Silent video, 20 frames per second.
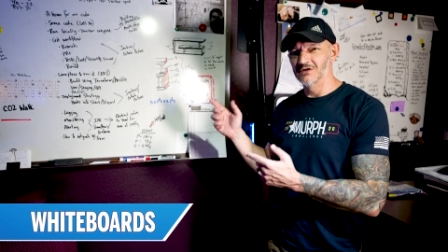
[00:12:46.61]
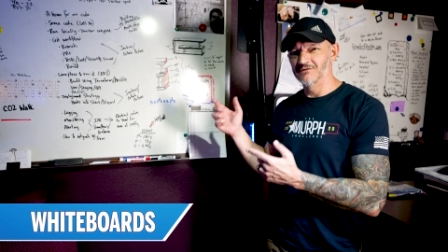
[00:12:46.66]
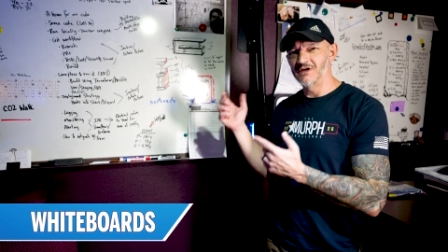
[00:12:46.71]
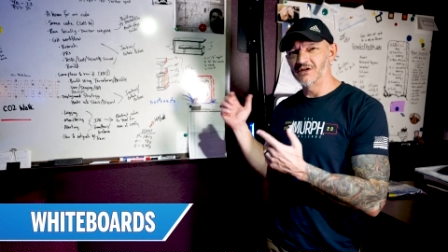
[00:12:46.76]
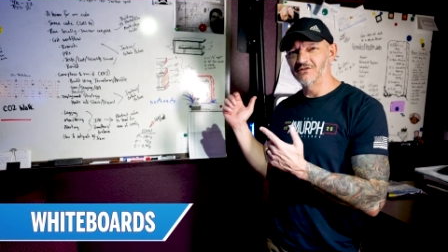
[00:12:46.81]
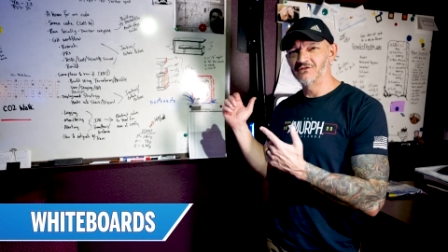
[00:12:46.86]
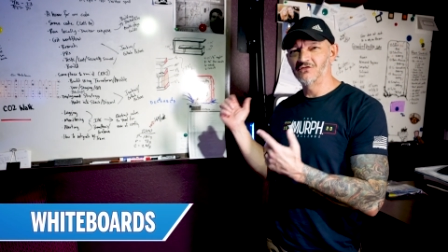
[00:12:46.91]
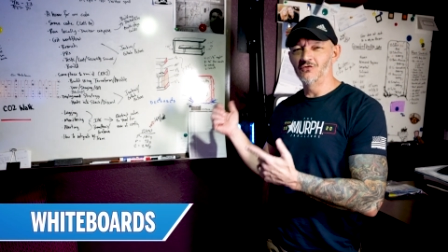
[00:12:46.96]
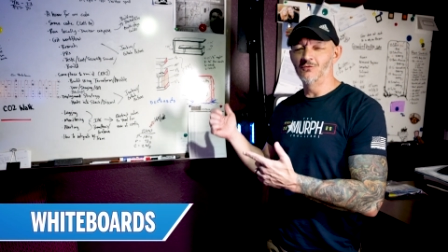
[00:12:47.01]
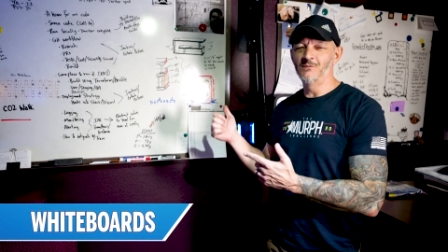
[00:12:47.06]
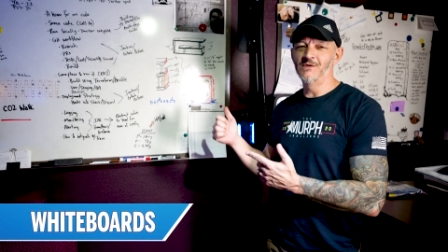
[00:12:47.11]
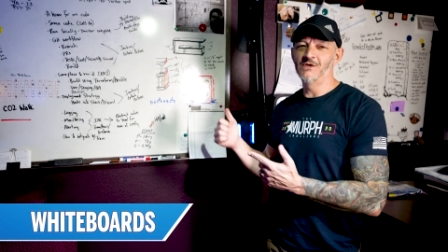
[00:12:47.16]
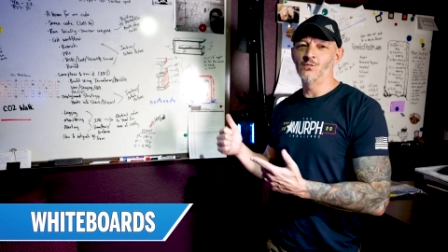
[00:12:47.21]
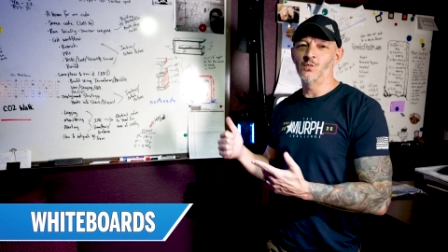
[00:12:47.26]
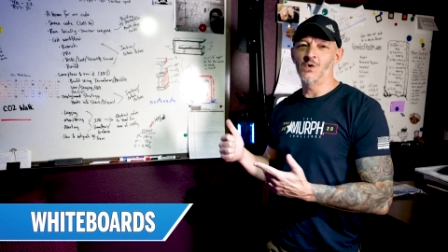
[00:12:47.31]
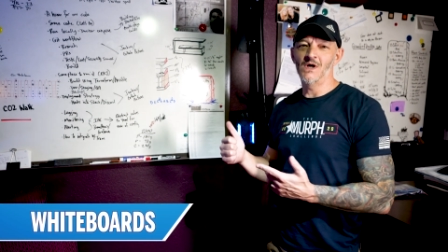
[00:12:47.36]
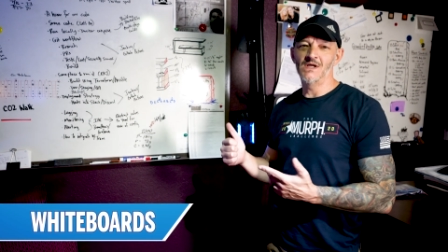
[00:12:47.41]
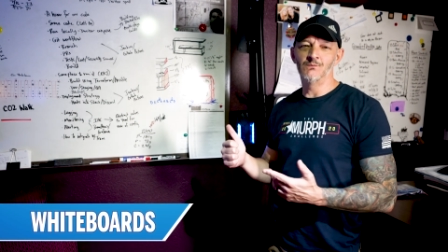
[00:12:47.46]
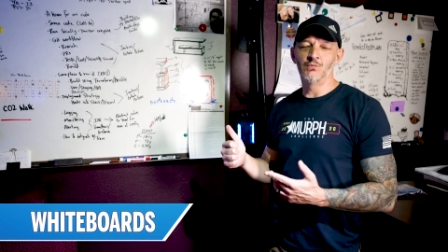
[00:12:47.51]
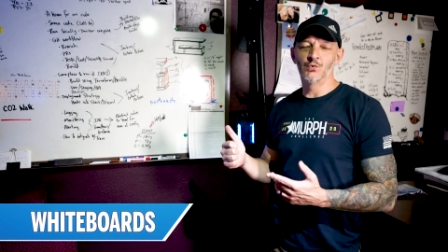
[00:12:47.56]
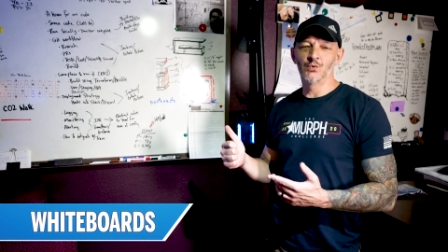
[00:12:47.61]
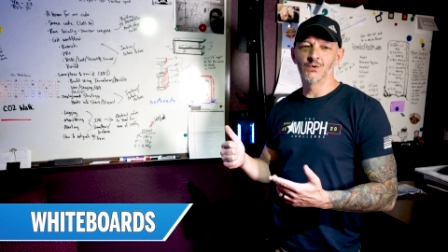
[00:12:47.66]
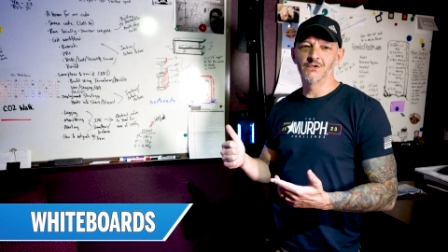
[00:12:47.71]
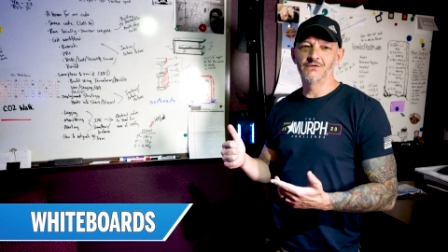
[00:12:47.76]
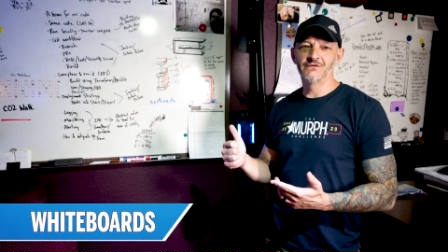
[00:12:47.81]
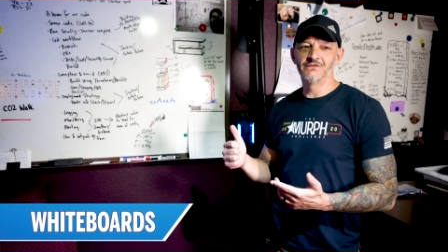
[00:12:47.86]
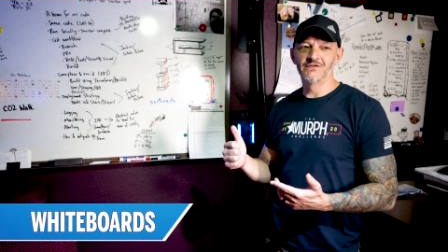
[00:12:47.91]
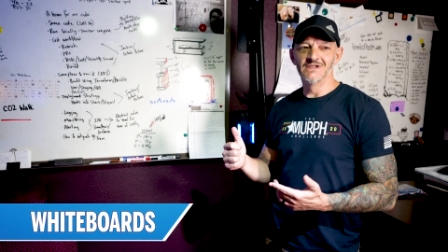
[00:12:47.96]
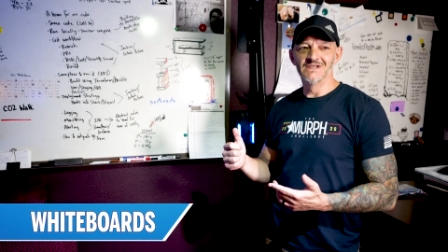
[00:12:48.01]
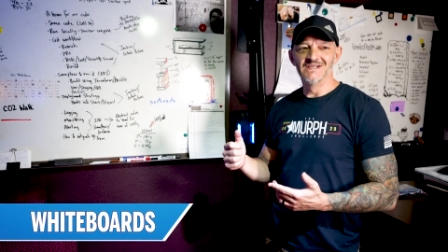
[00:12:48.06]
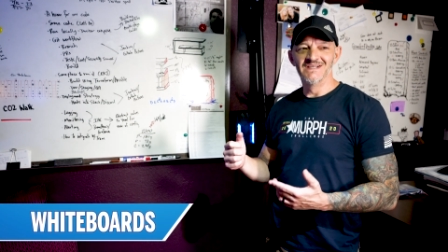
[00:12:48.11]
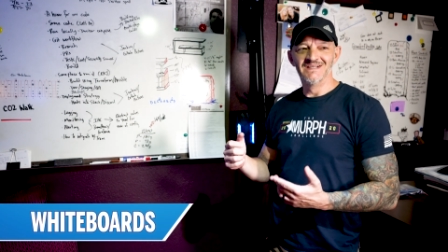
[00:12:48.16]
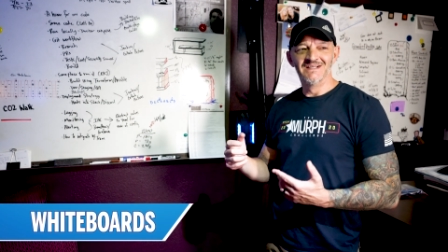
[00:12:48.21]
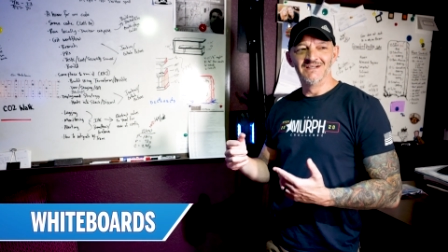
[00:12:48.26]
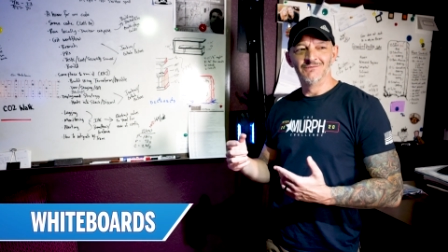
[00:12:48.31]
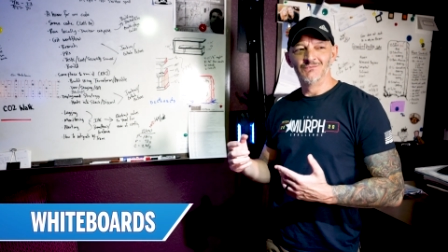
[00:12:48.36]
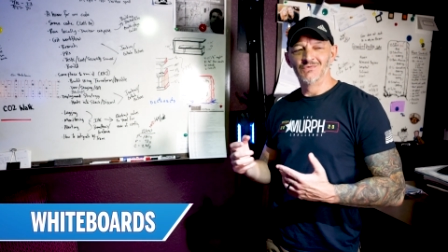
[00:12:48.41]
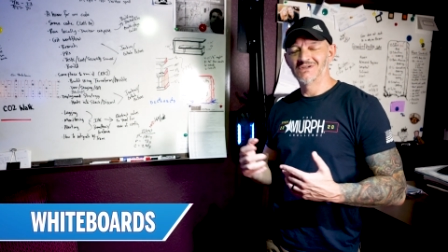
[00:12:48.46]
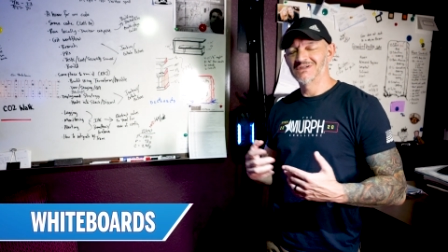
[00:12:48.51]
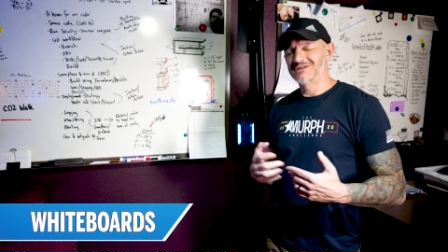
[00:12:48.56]
I've got two big whiteboards
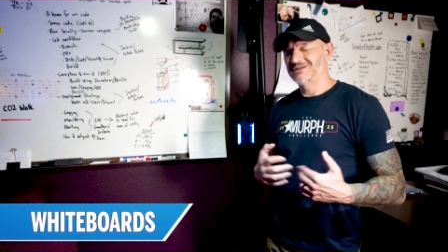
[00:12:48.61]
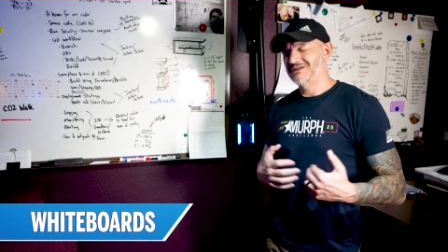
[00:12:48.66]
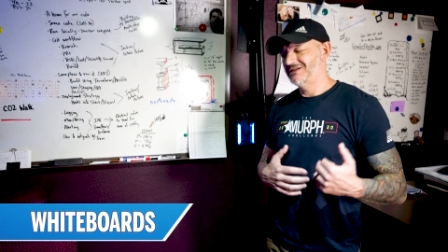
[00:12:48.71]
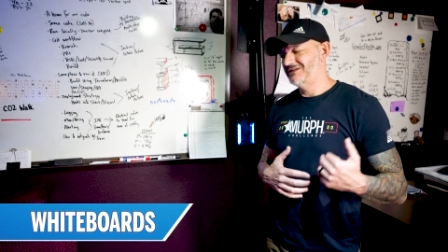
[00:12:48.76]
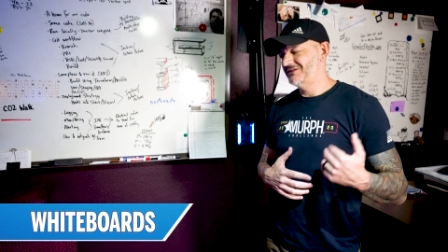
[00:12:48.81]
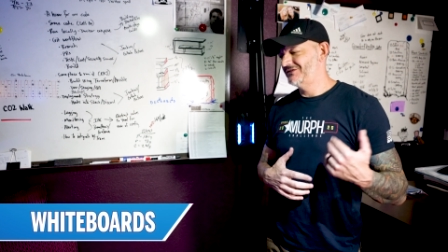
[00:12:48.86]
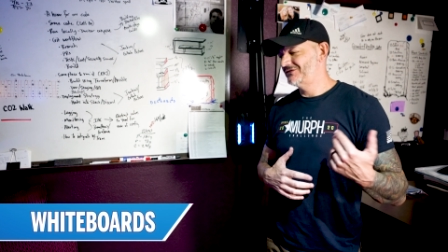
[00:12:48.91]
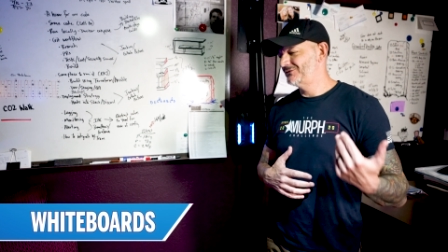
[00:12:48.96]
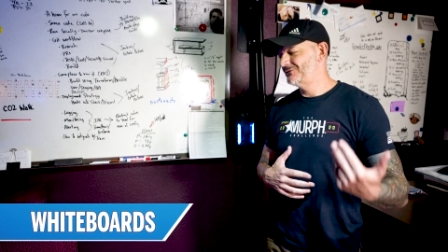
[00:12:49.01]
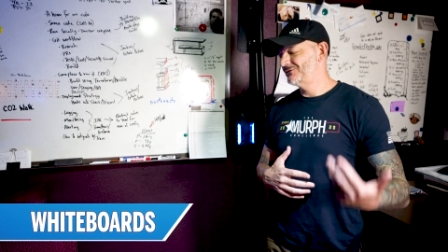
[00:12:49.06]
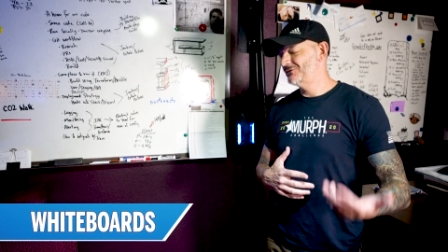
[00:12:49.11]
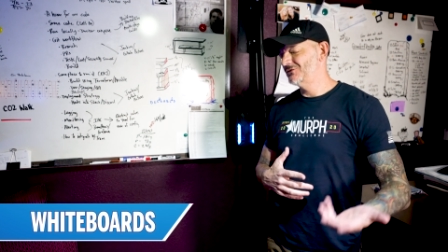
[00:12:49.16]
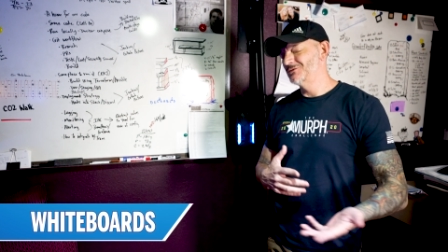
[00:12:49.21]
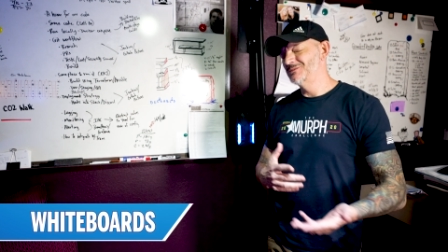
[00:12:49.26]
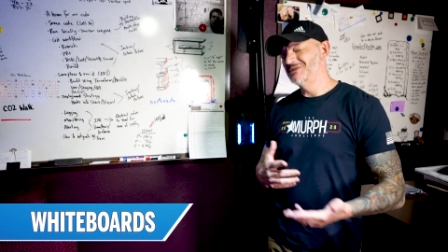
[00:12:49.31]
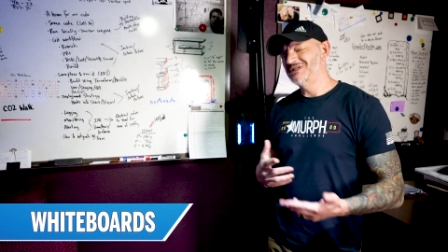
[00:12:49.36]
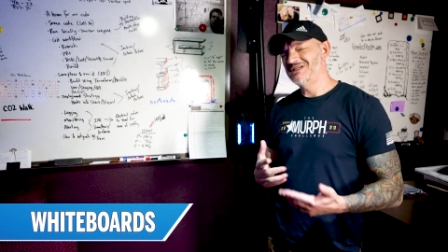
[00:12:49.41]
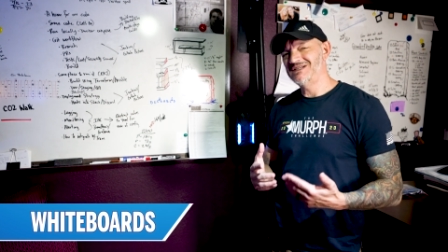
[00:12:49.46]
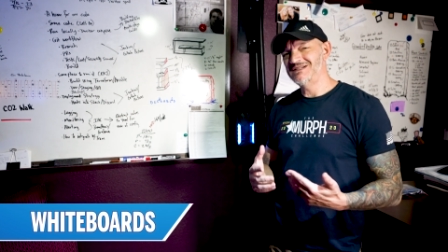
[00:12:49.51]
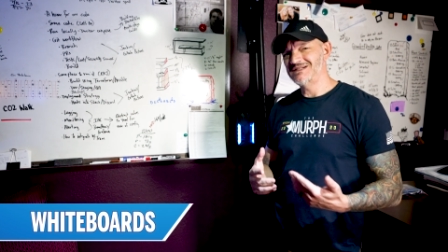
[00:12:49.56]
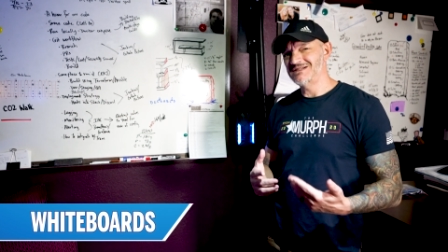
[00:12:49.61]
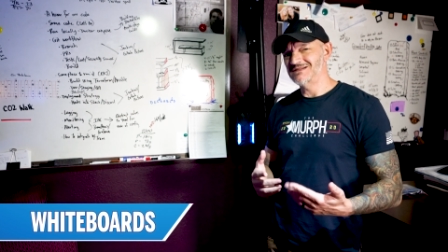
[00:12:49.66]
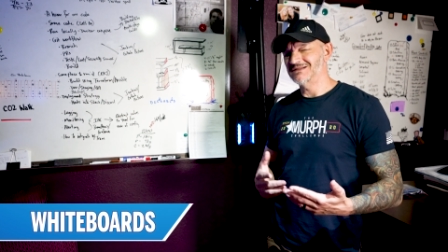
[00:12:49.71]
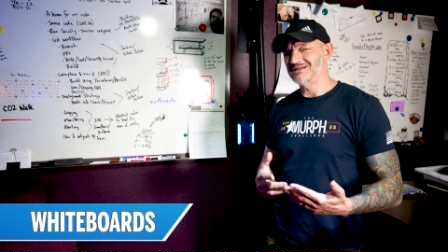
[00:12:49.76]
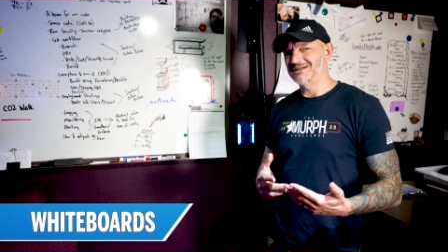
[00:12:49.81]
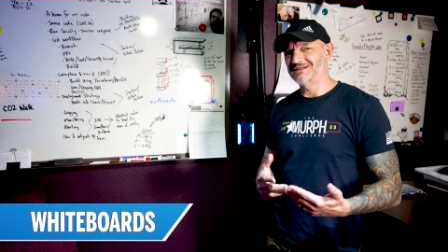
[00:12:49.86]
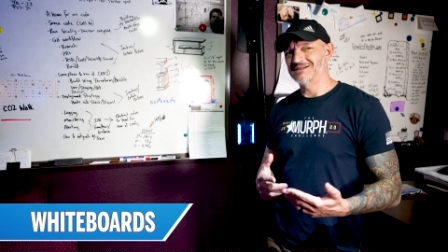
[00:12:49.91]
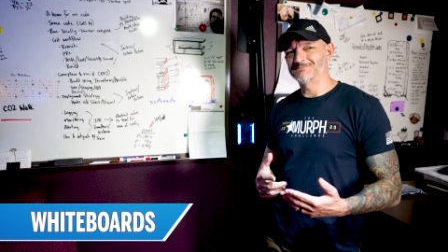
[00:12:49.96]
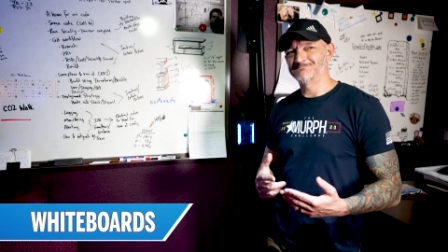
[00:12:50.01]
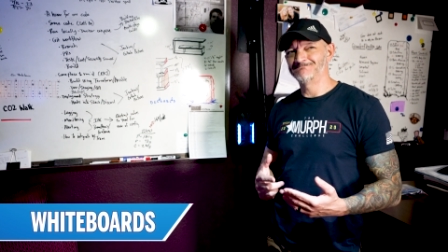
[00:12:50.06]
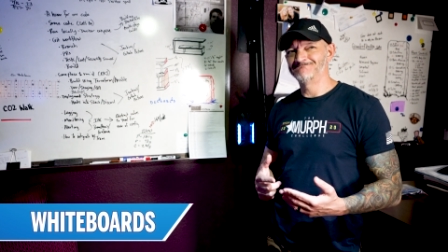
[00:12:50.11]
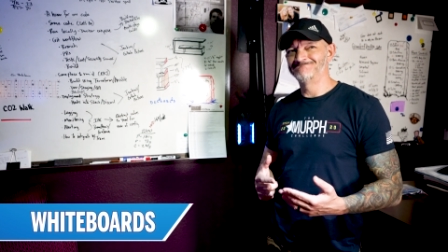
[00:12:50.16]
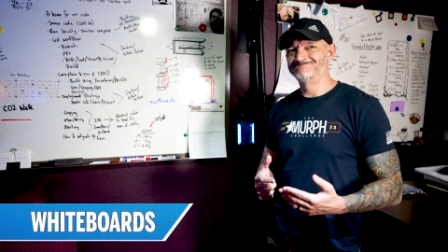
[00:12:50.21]
because for me, like,